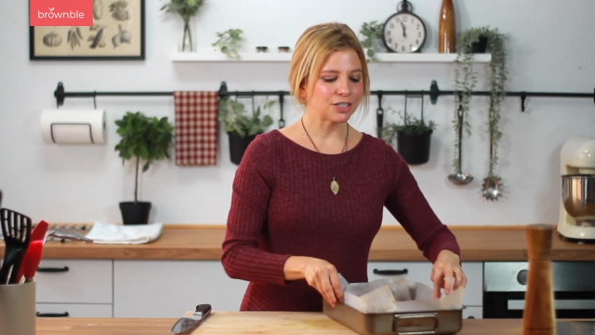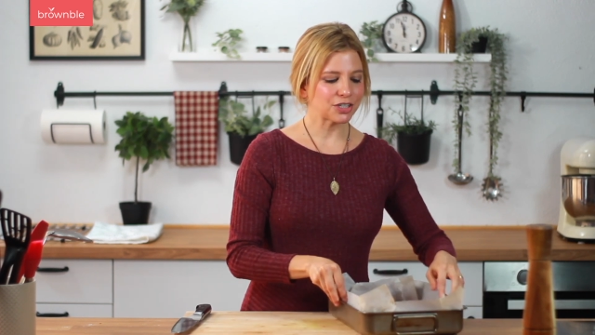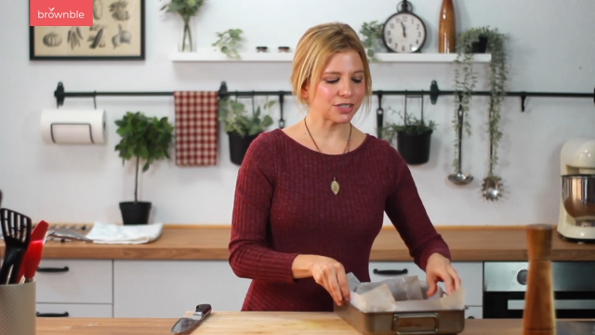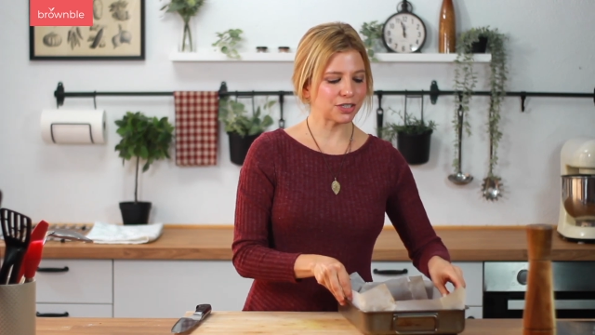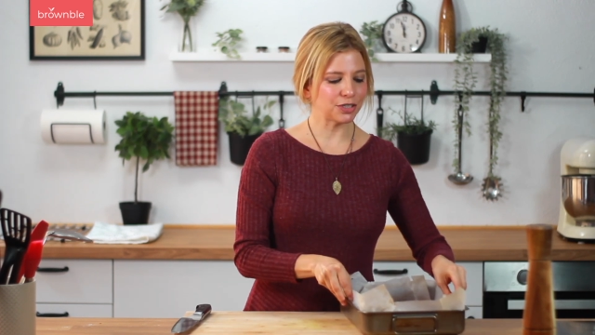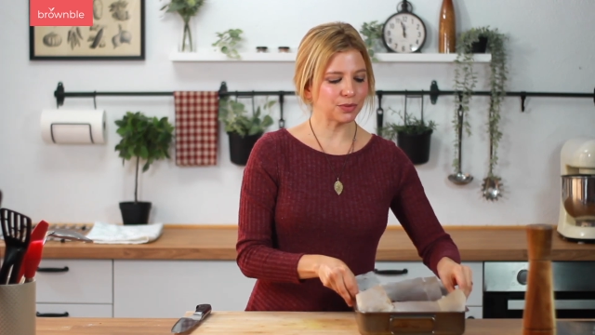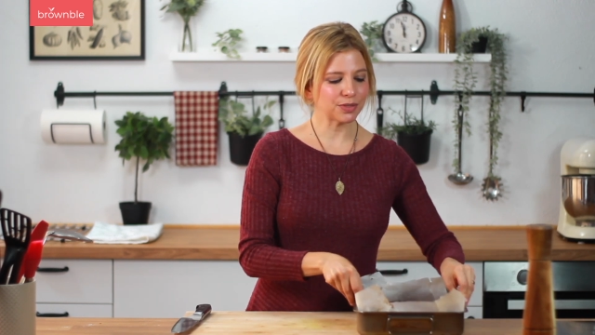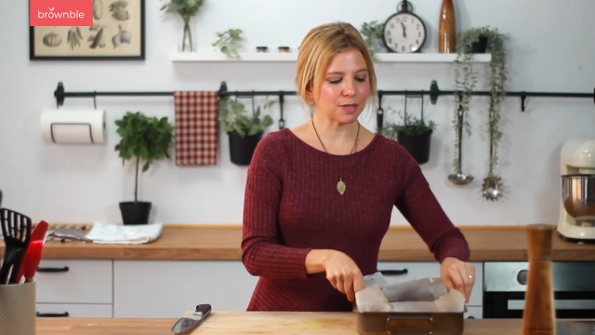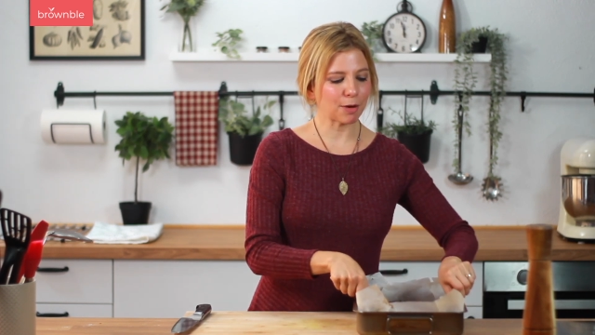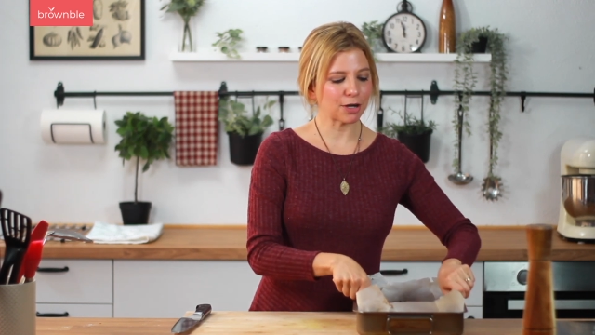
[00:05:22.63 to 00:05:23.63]
Just
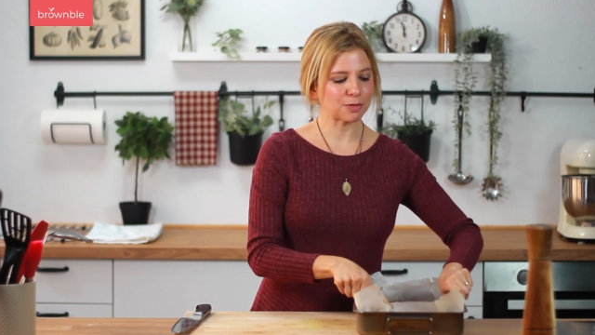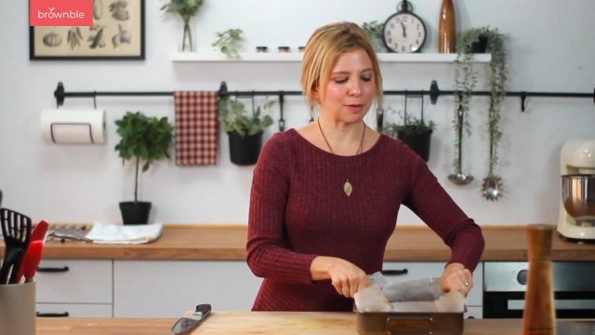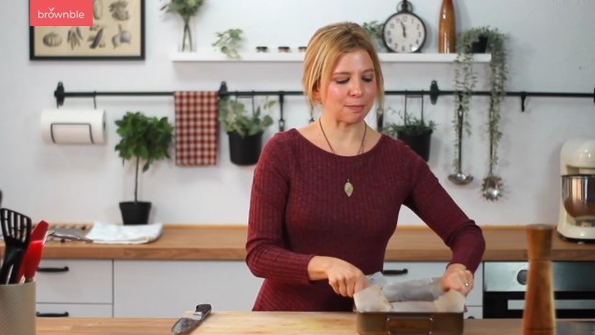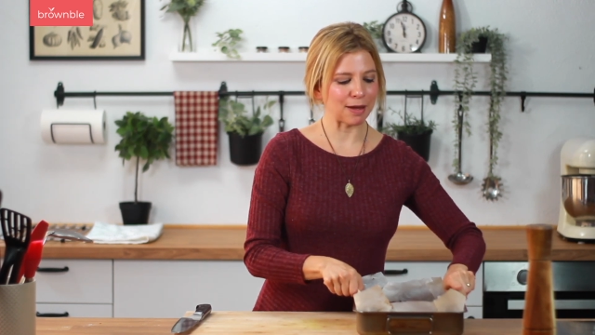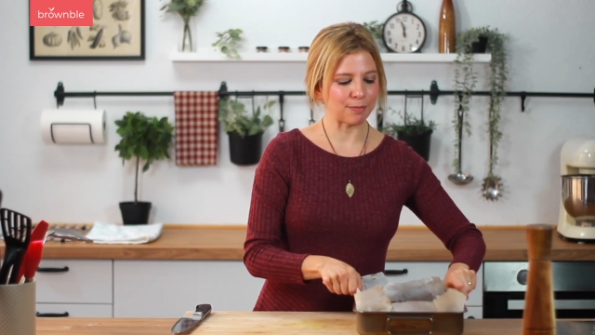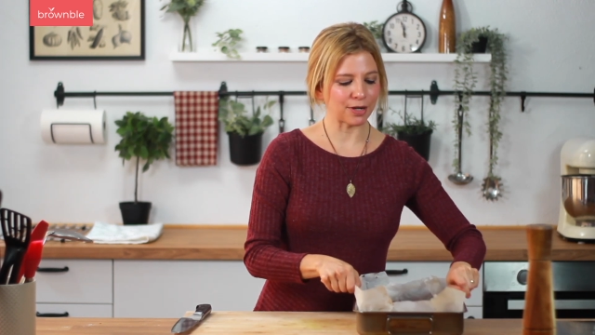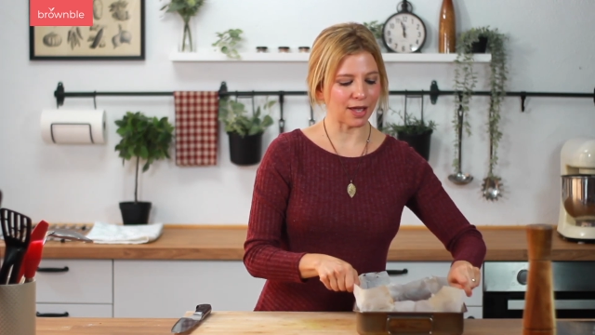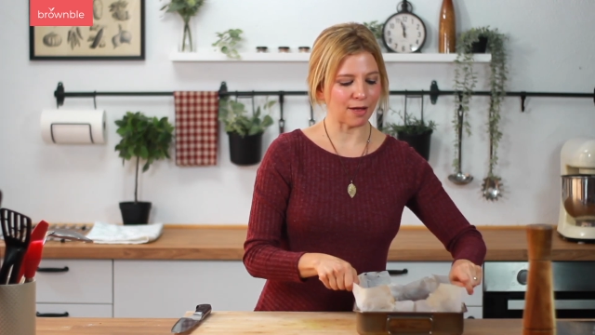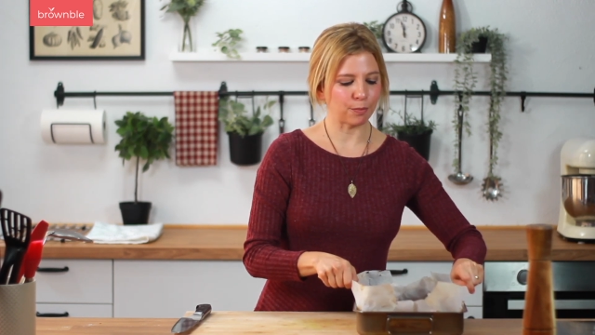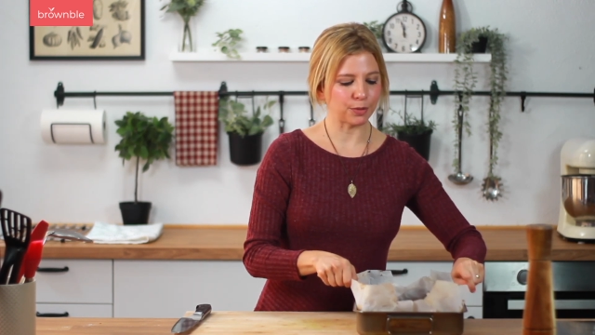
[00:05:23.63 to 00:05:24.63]
use the parchment paper to
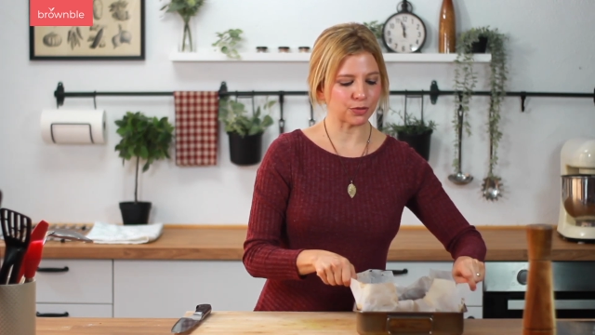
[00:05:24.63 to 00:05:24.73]
help you